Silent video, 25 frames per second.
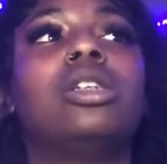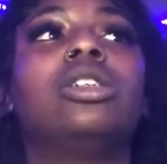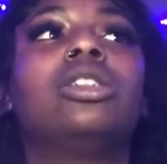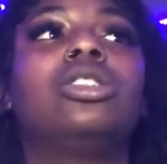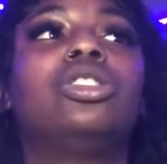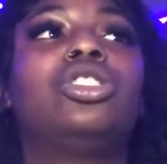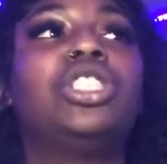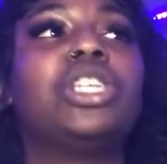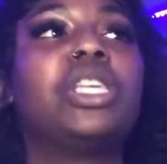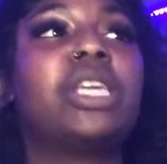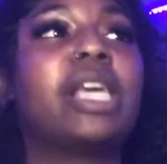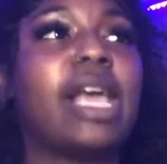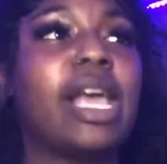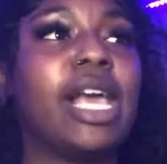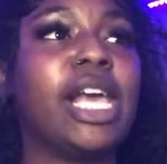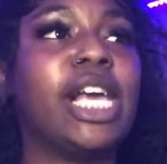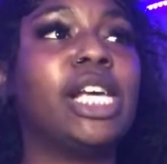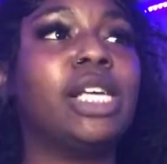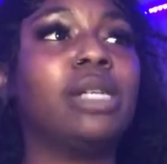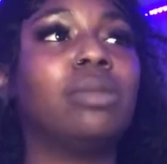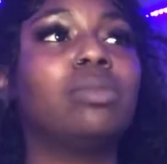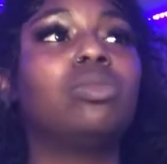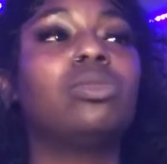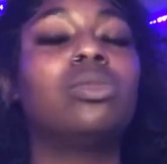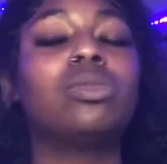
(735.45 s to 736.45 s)
She
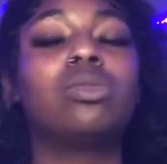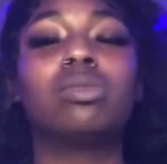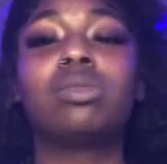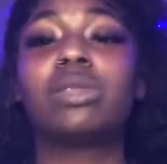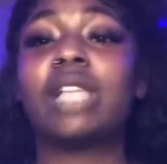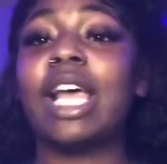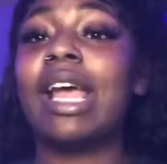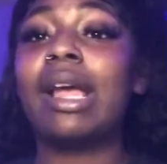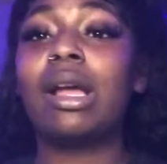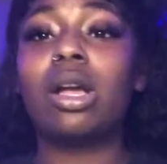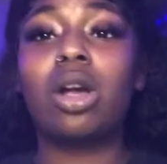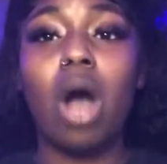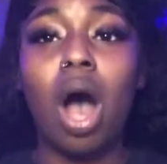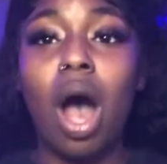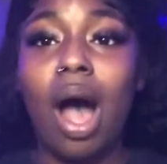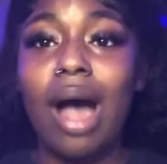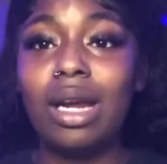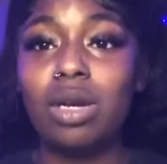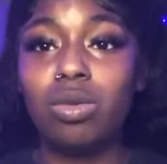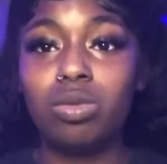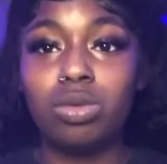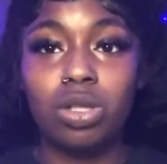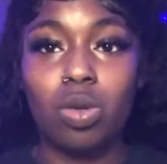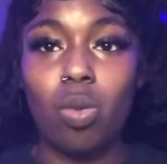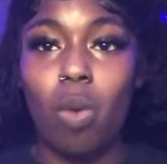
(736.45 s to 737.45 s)
came. Thank God
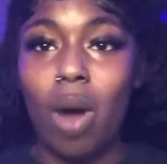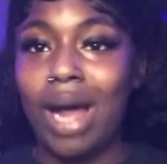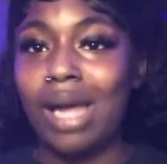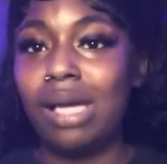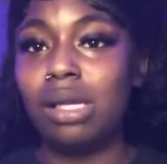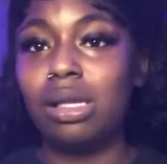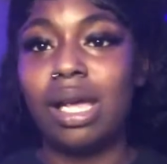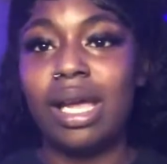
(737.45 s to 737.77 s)
it was a white